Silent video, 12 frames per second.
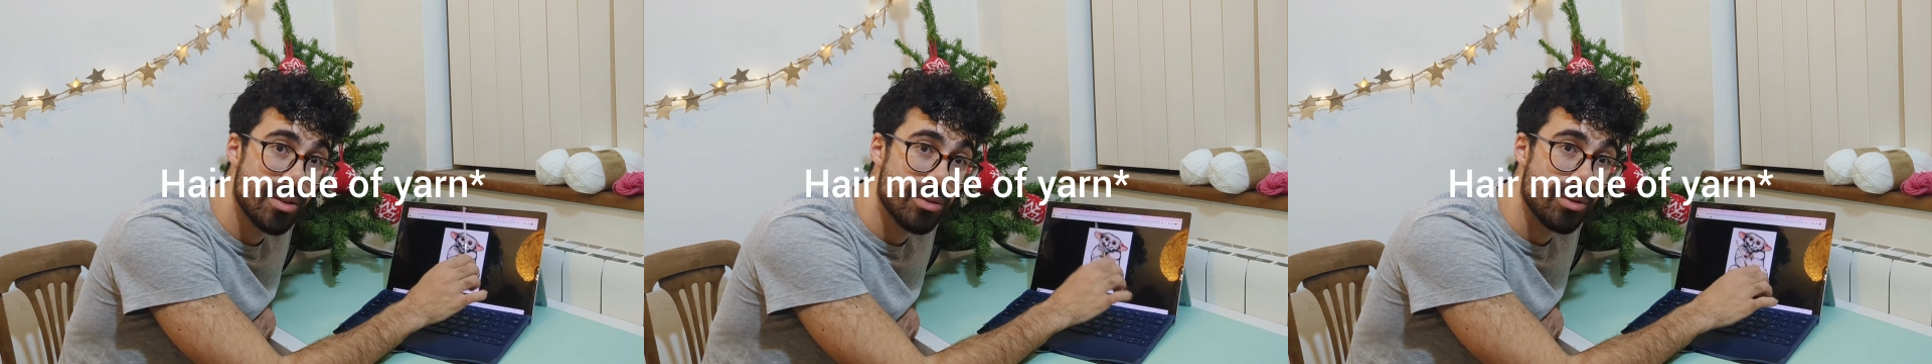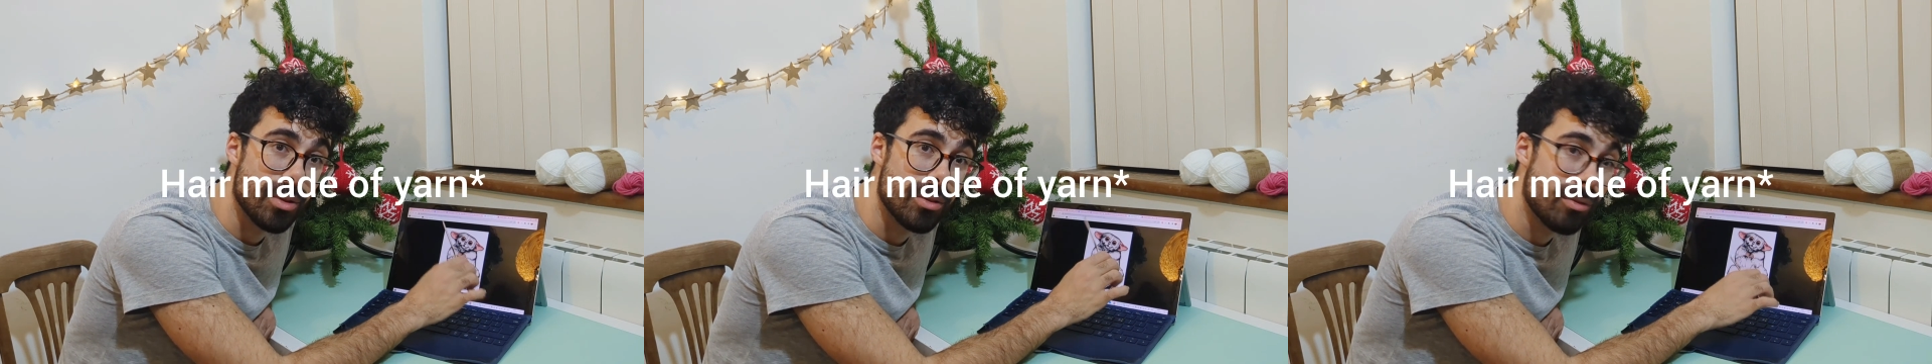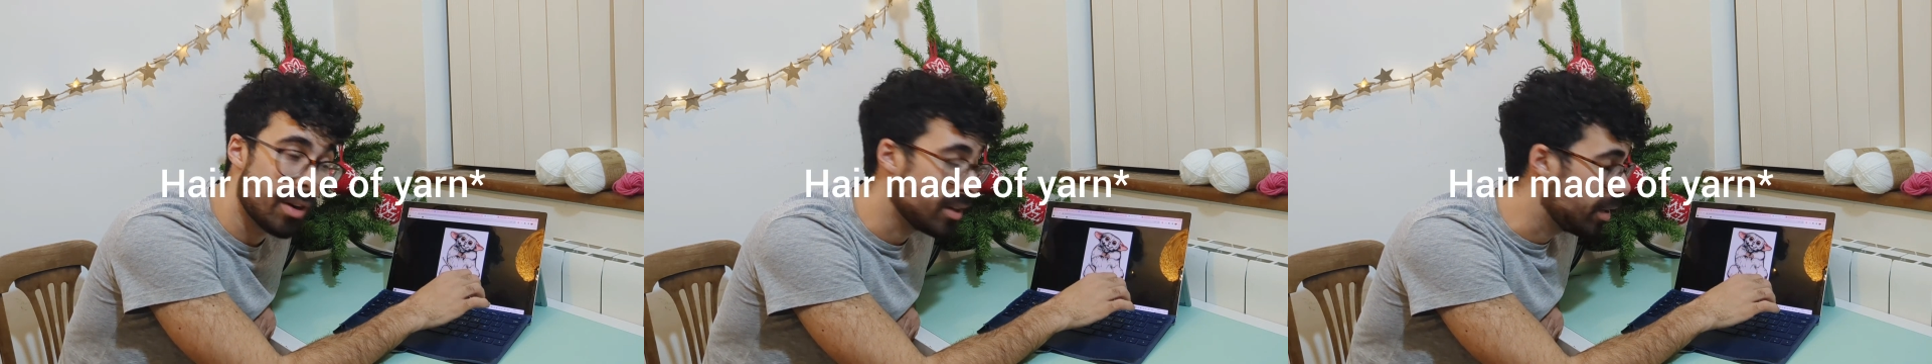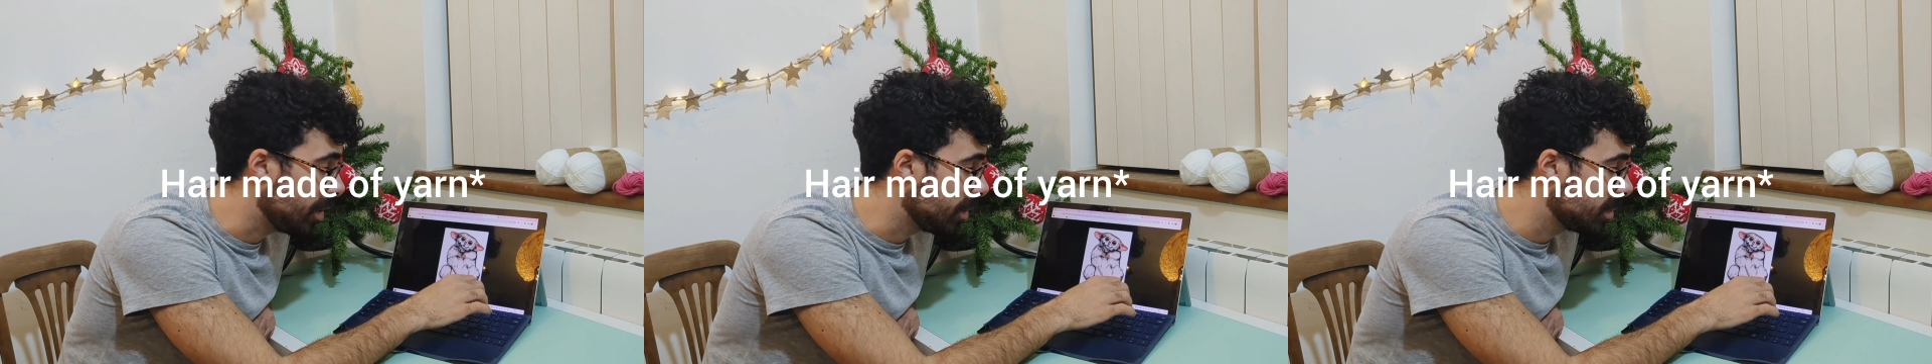through the front
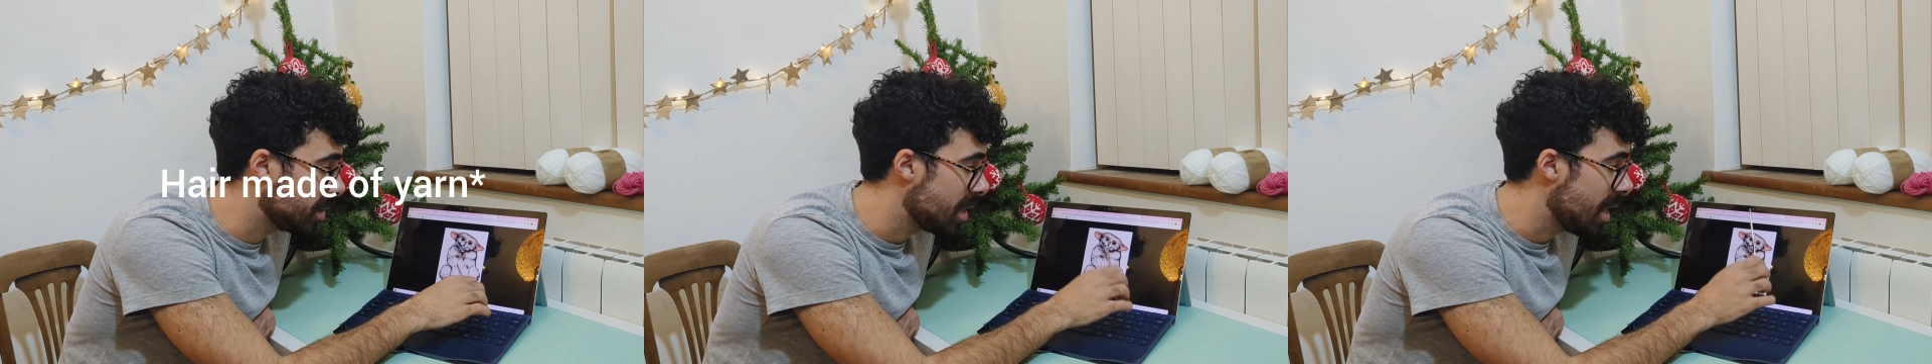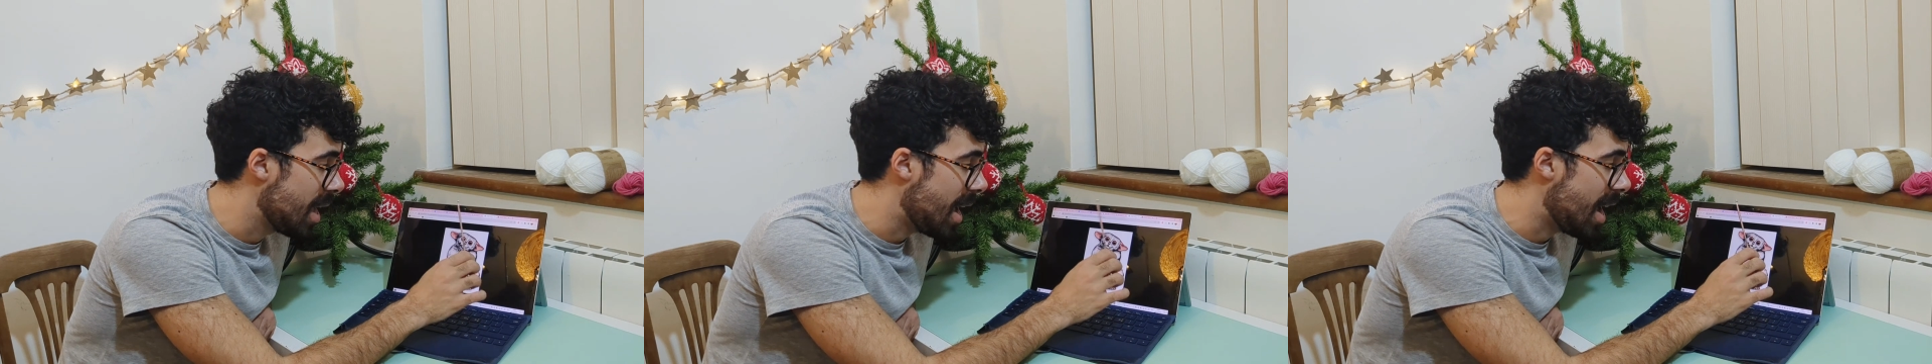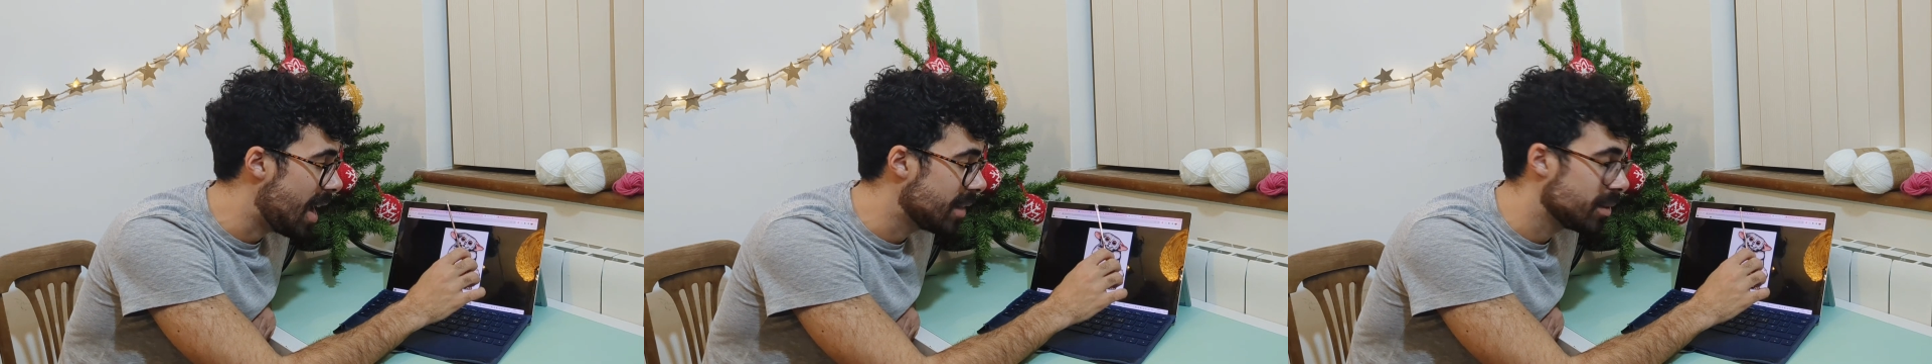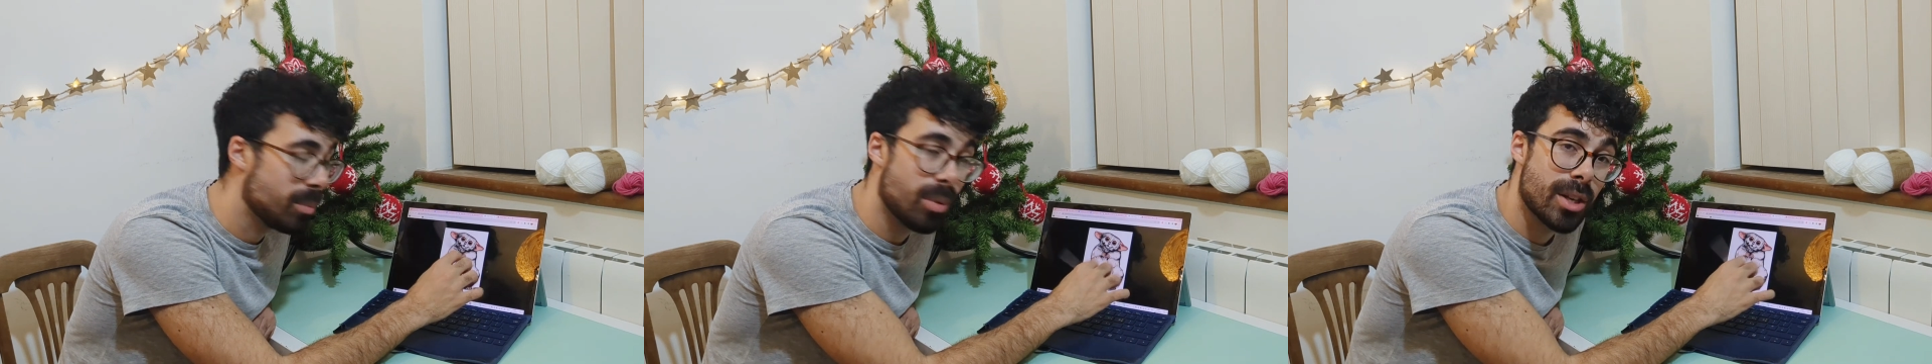loops
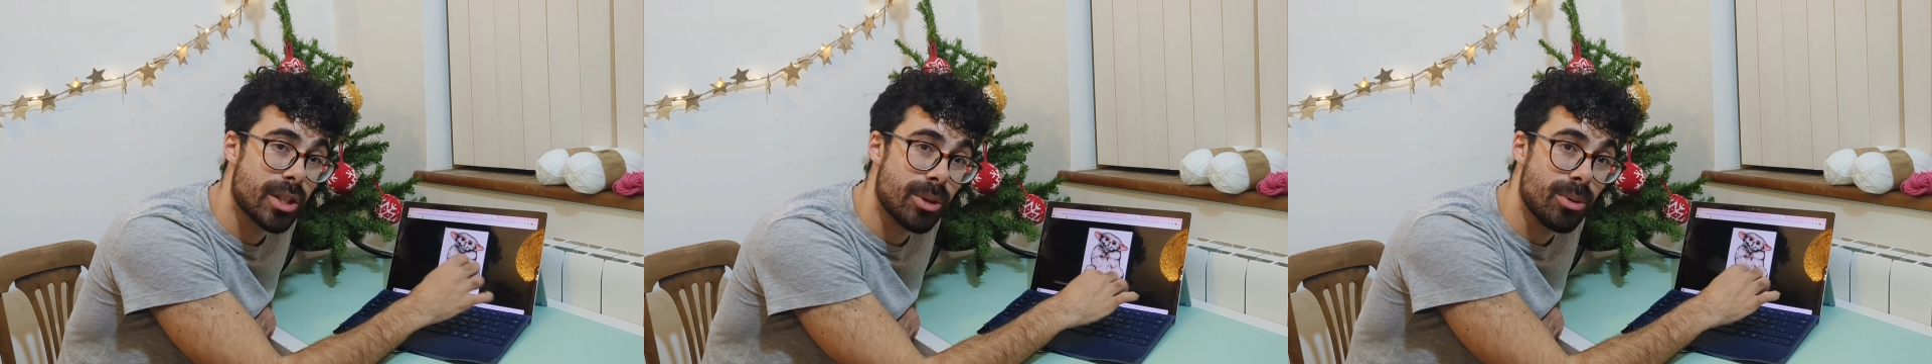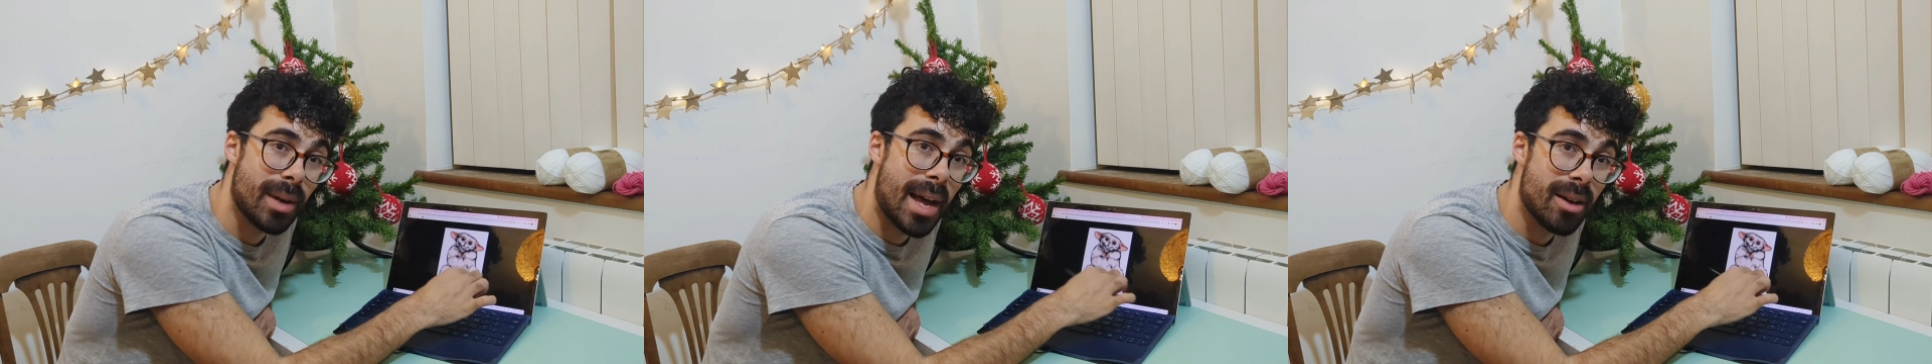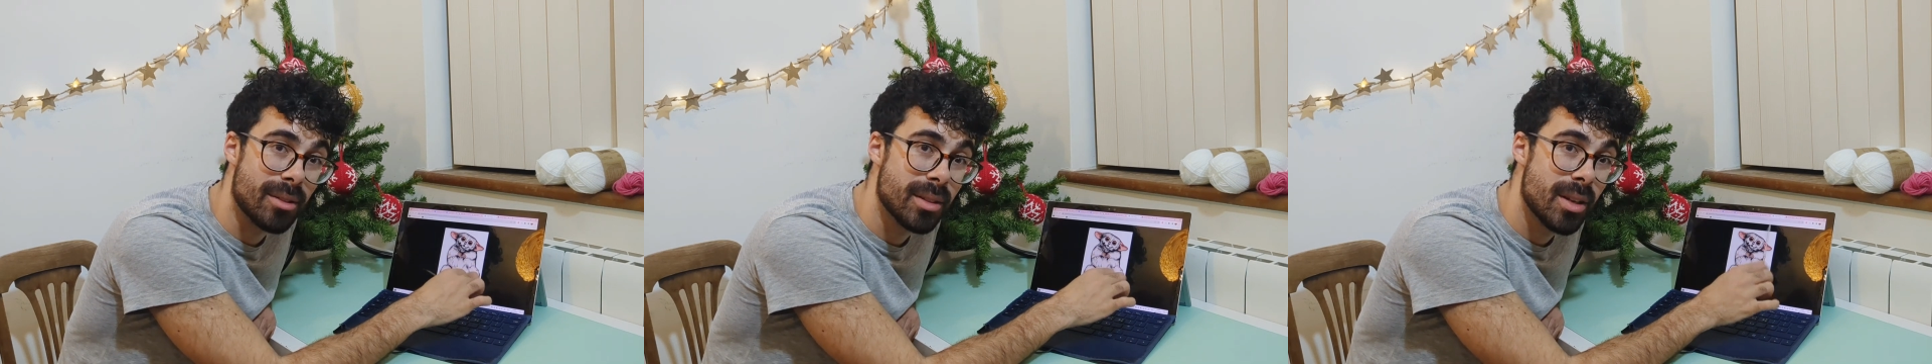and brush it all out.